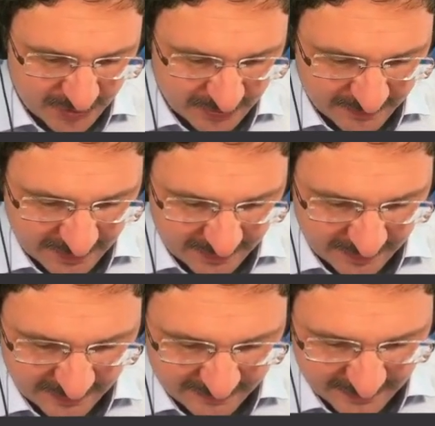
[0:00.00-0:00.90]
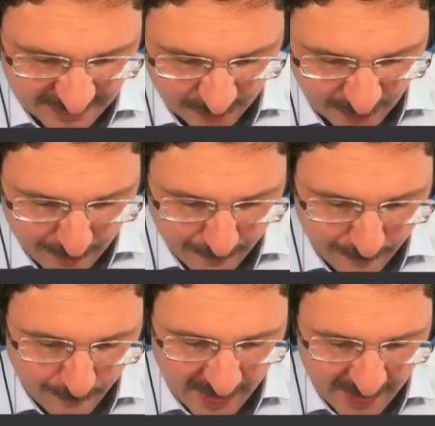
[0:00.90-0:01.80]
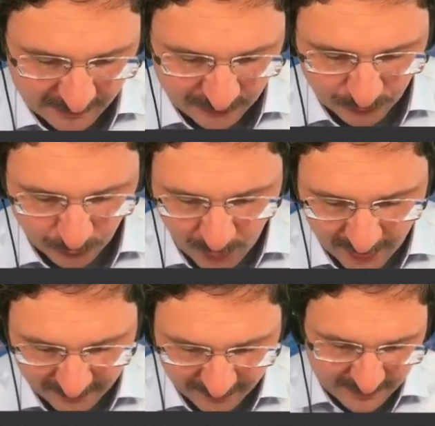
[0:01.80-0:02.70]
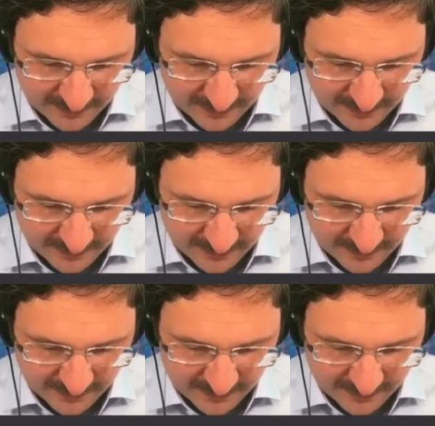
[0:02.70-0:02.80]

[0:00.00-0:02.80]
and that is now -1.